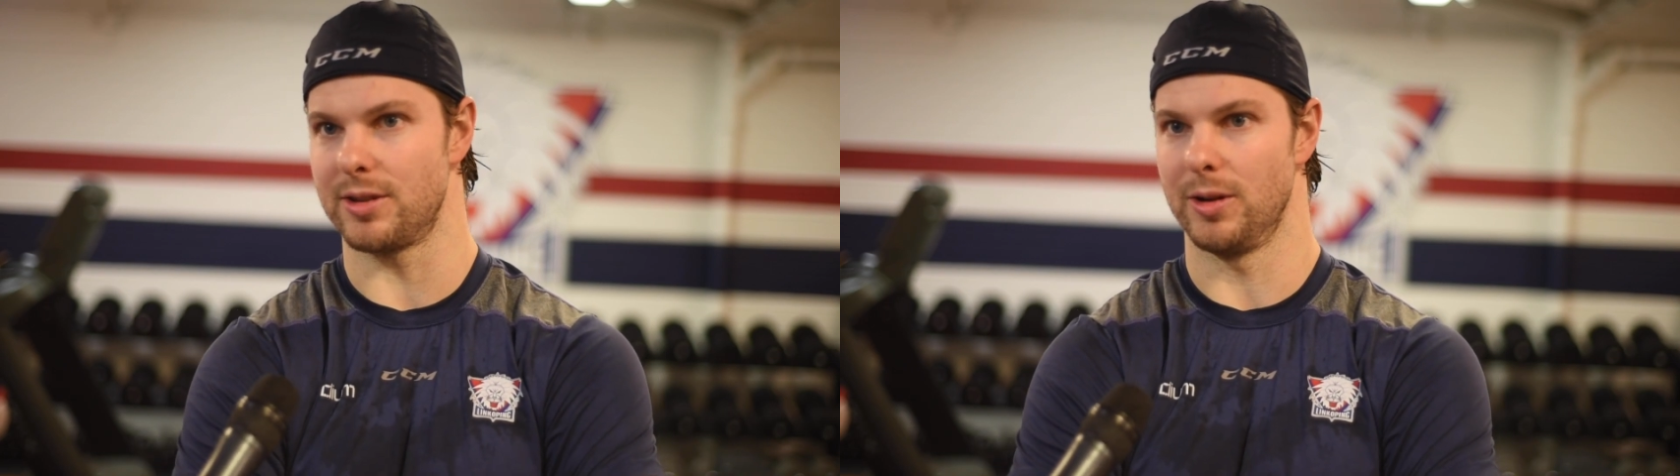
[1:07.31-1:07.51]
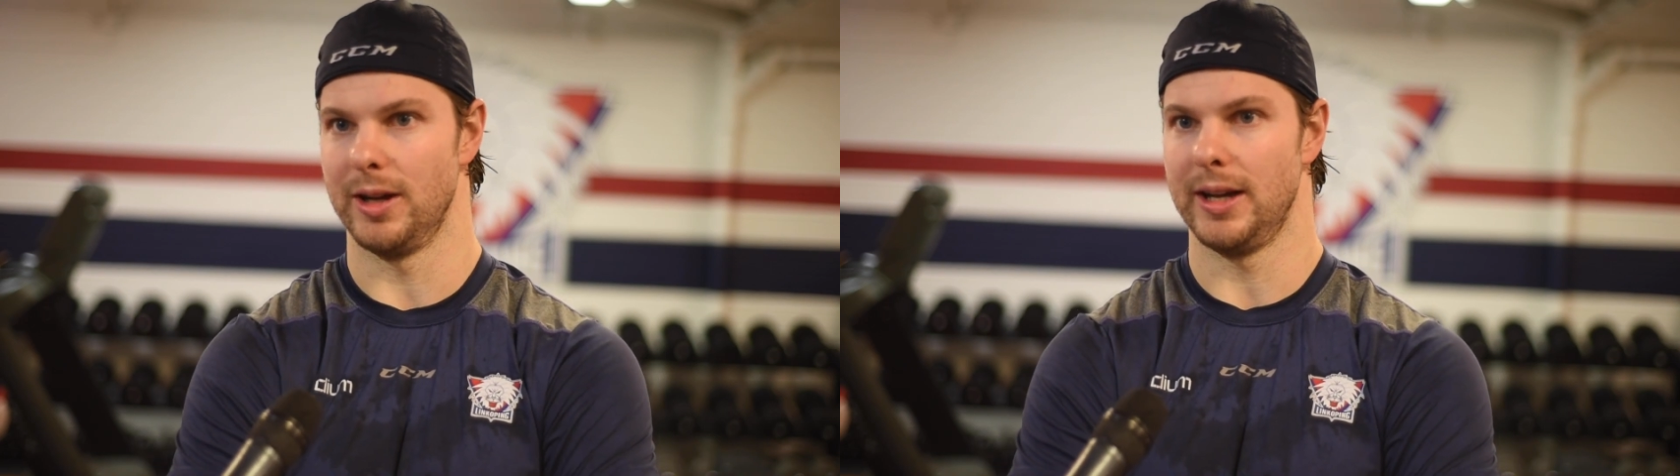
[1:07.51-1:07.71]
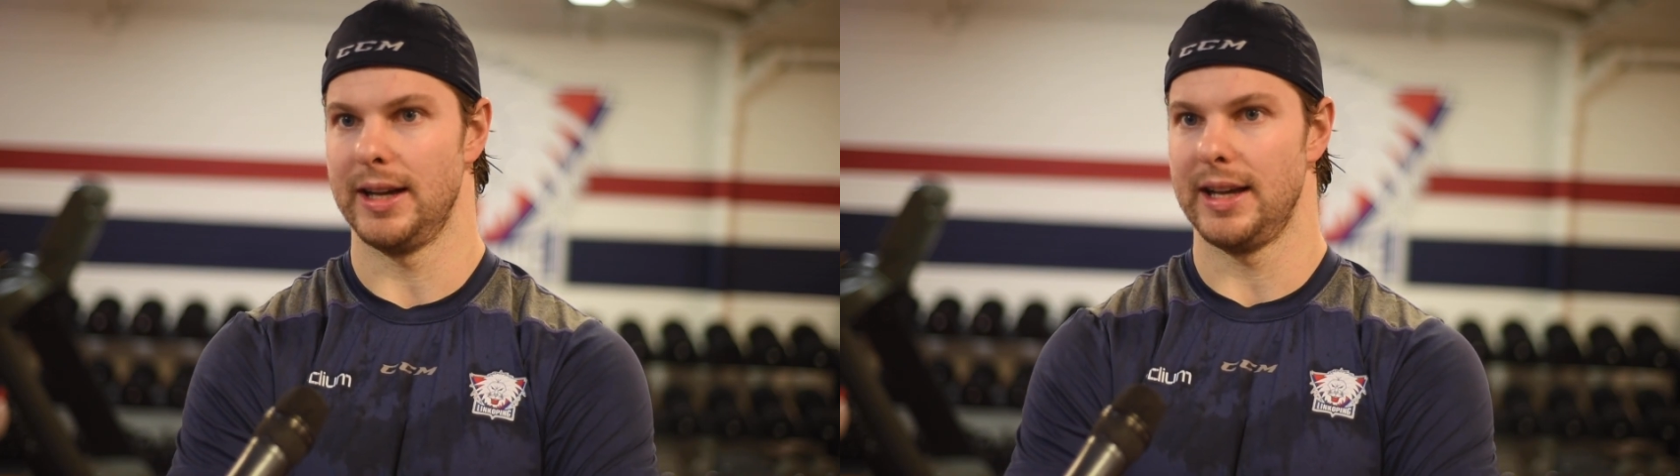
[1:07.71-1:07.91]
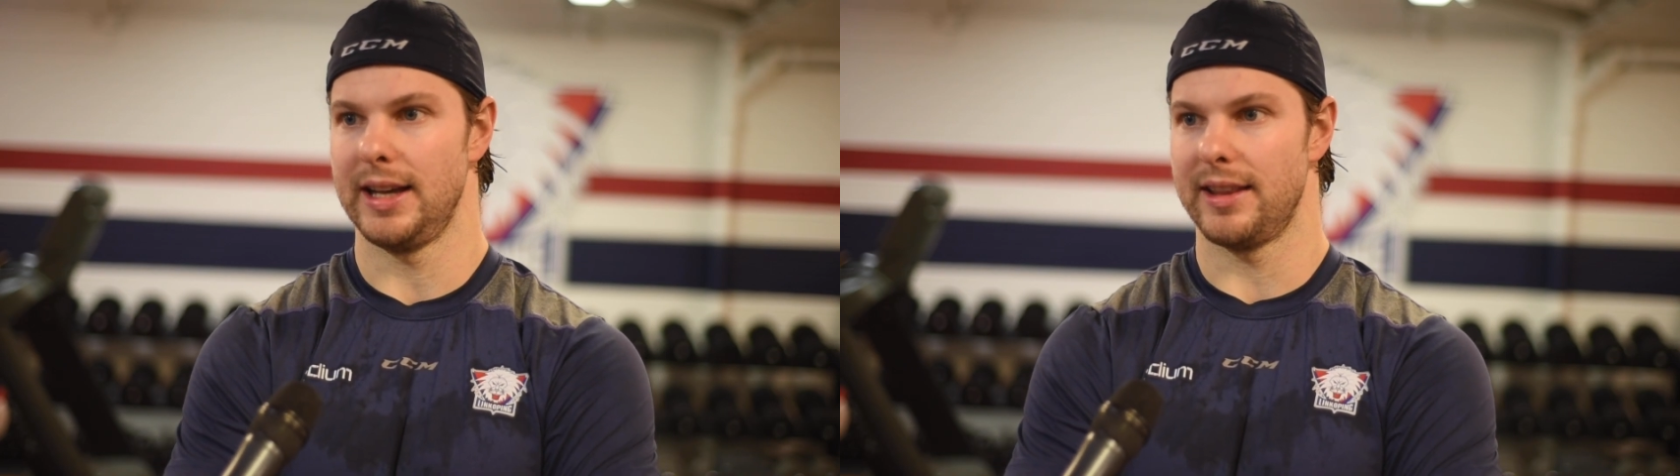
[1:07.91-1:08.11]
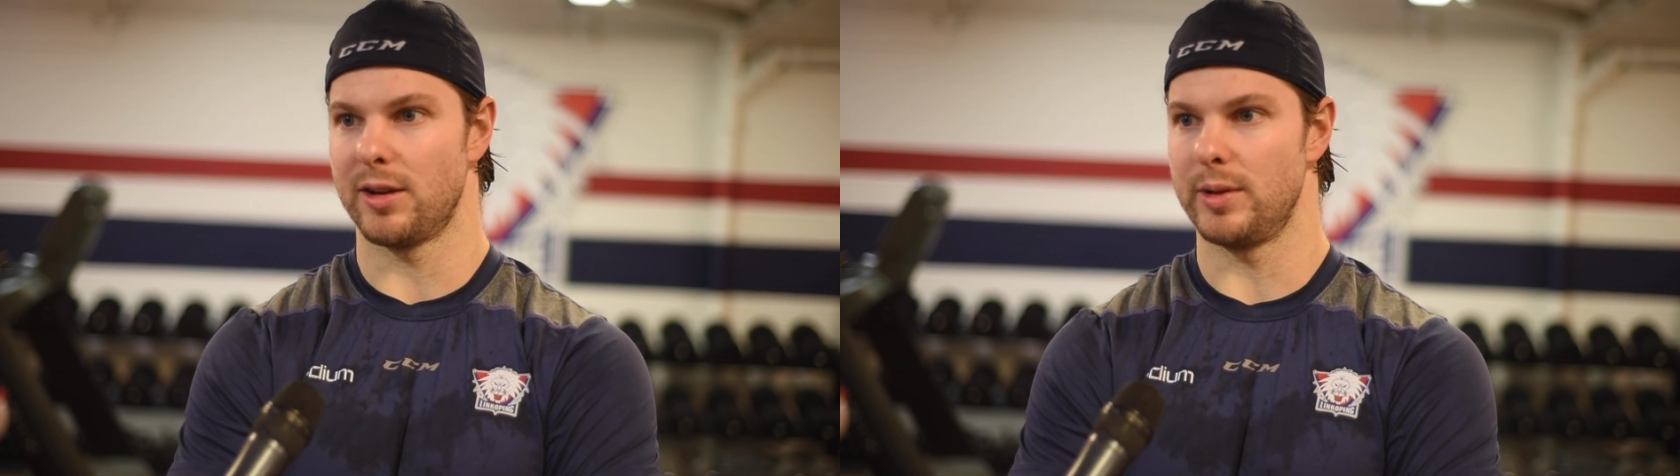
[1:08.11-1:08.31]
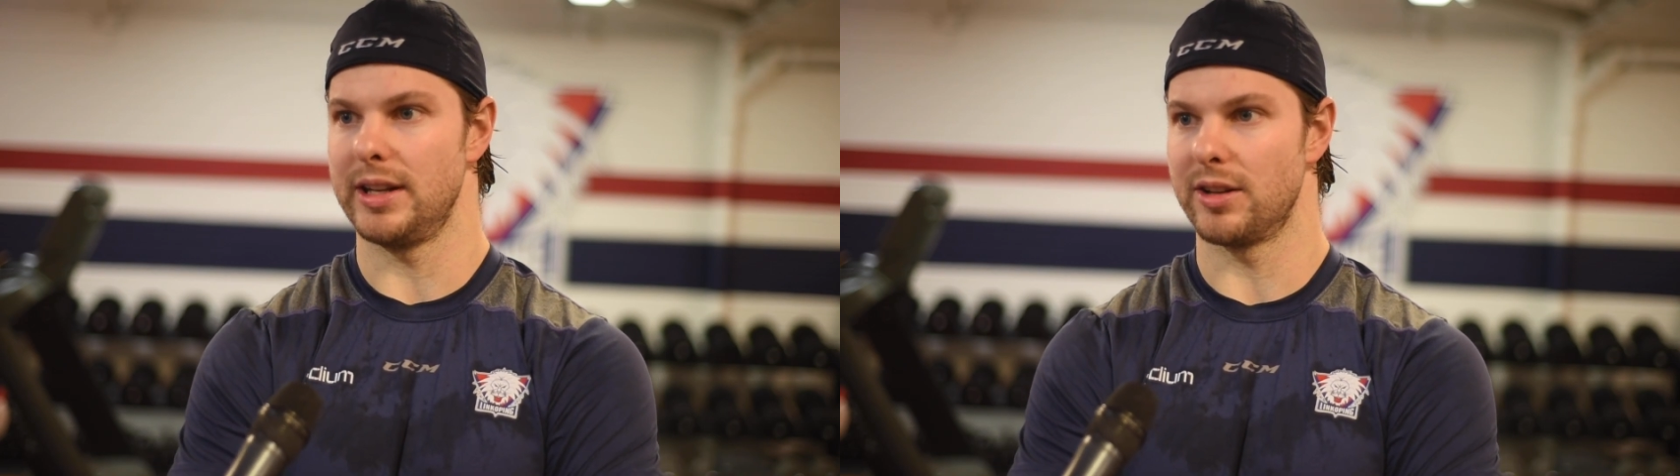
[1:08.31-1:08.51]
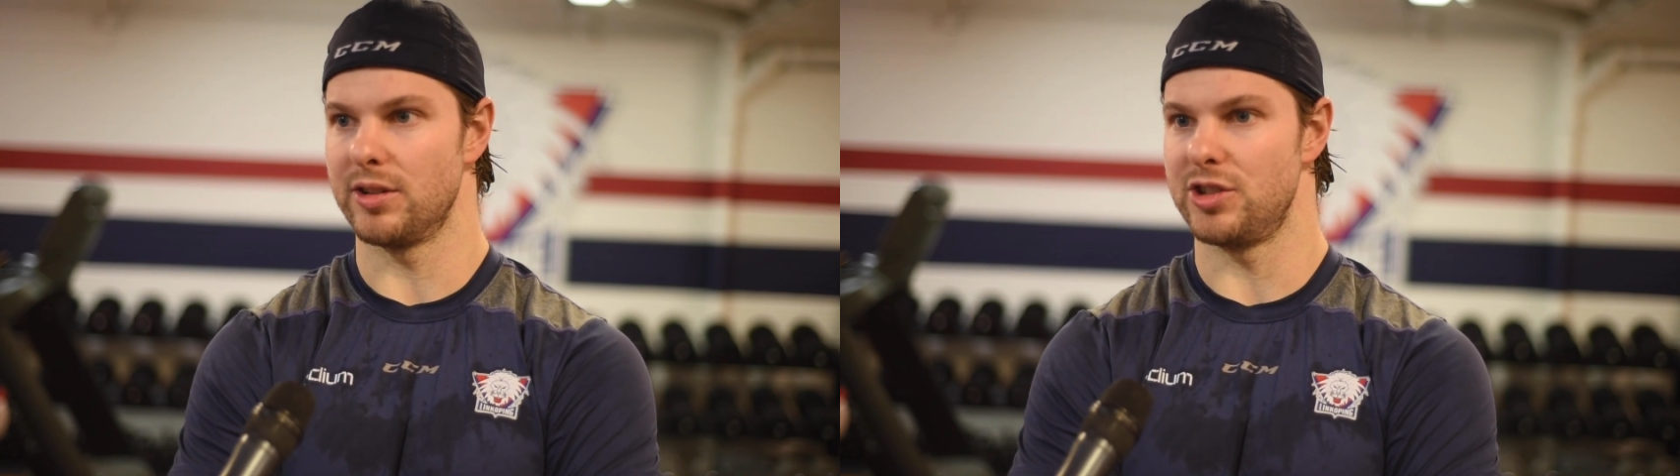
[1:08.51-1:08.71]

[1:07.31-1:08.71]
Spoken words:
So I think we did a good